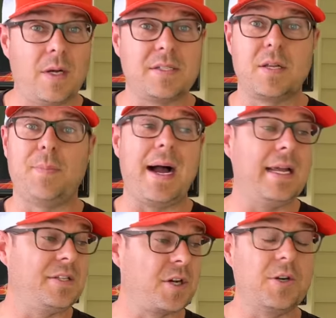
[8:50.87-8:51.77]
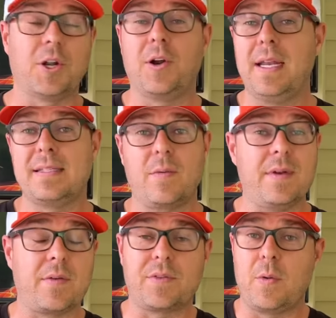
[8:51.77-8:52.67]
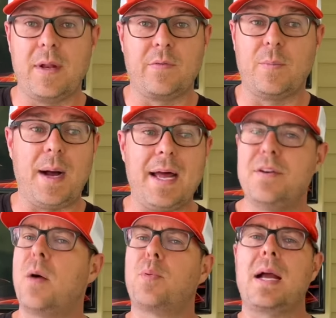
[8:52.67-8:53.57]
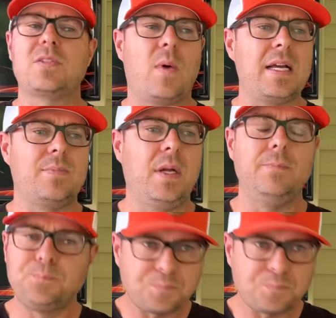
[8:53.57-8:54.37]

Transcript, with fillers: us to buy certain ingredients that we never thought we'd ever buy. Not price-wise, but